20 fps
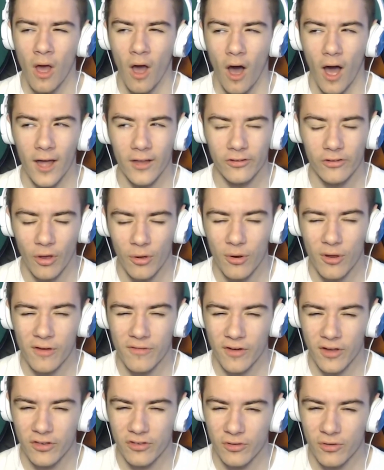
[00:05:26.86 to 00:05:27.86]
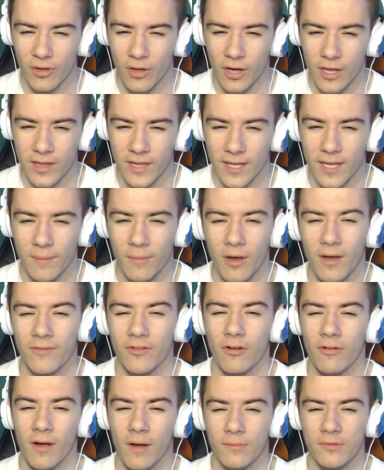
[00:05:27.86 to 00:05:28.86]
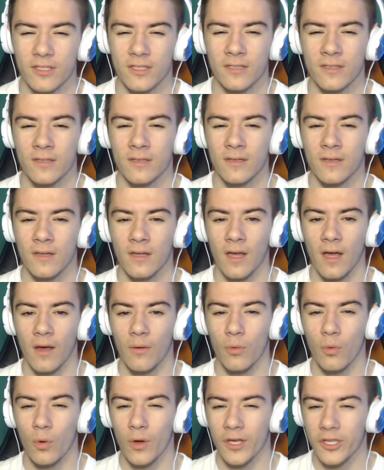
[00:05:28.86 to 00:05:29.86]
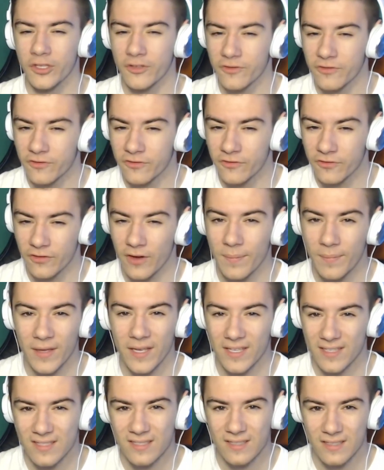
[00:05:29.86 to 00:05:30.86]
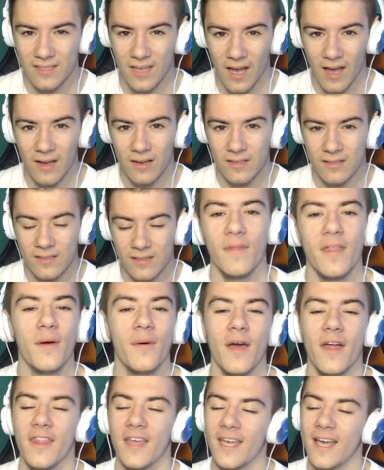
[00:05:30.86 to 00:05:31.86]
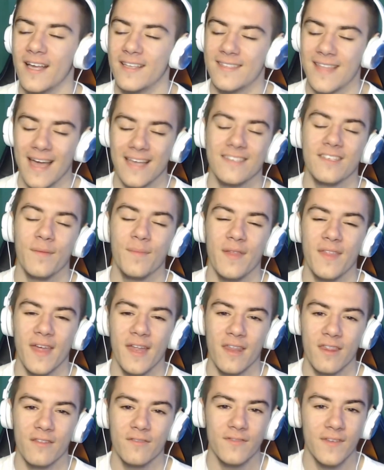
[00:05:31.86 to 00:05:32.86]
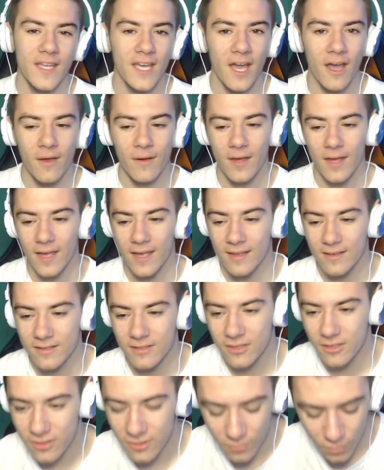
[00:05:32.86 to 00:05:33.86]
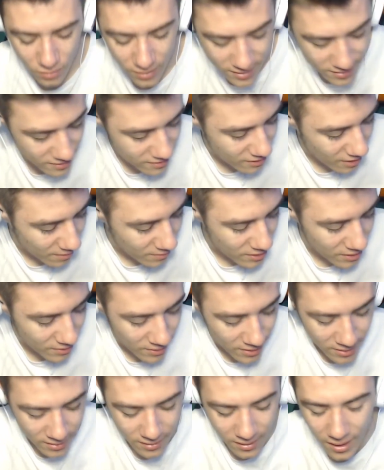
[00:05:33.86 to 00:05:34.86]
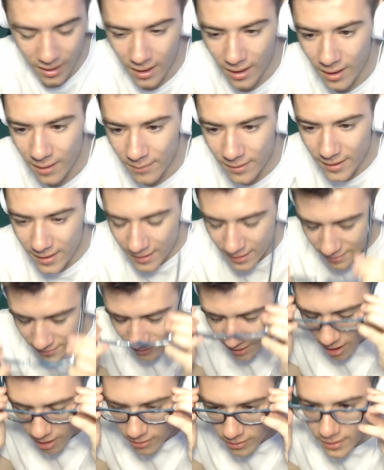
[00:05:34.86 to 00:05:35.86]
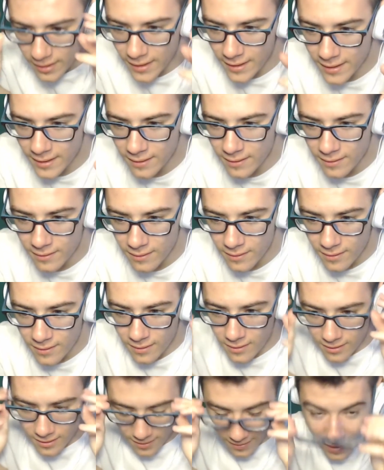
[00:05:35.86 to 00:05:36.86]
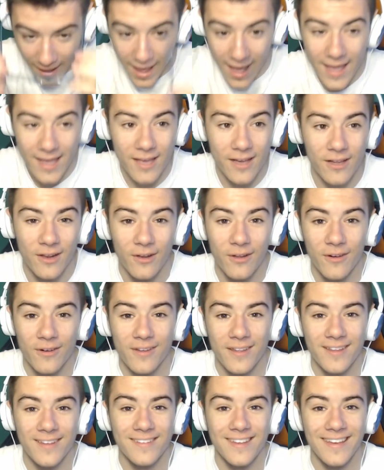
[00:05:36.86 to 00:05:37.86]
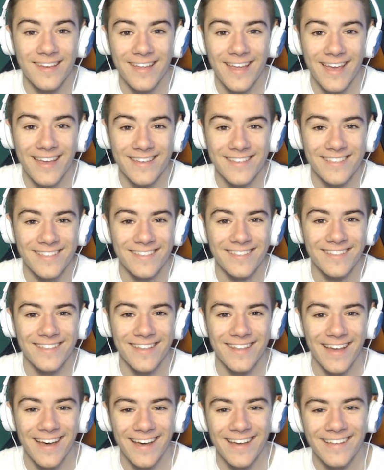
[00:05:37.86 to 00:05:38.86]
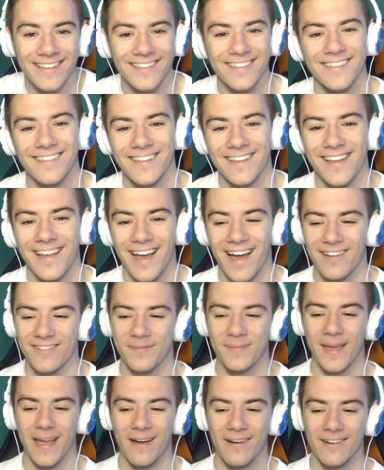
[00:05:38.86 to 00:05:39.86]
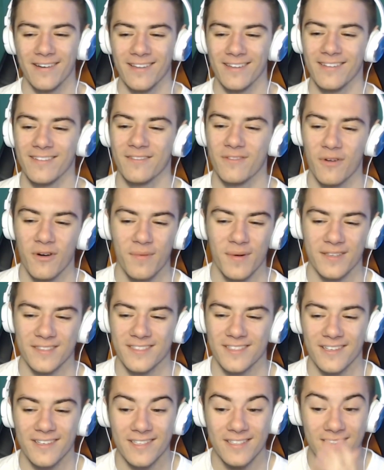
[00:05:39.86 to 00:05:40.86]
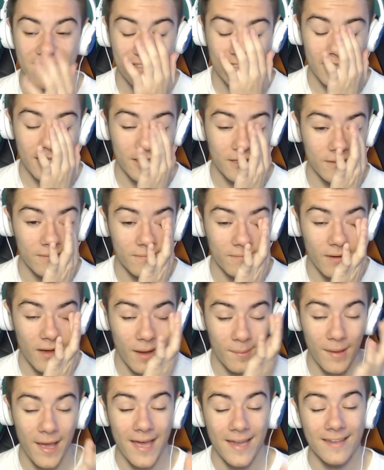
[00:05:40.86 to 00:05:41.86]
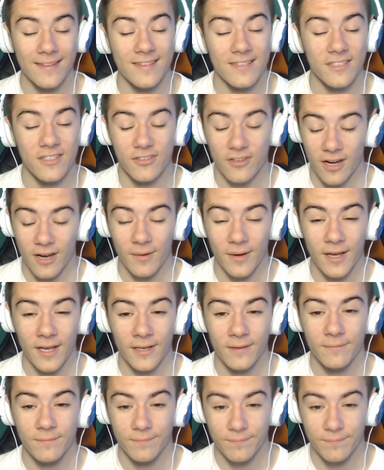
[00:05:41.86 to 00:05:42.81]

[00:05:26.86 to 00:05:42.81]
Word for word: I don't know if I do though, I think it might have corrupted, which flipping sucks. There we are then guys, that is going to be the end of the video. It is, what is the time anyway? It is currently, look at that, 8 o'clock, dedication, look at that. Has to be out at 9:15, so I'm going to edit this straight away.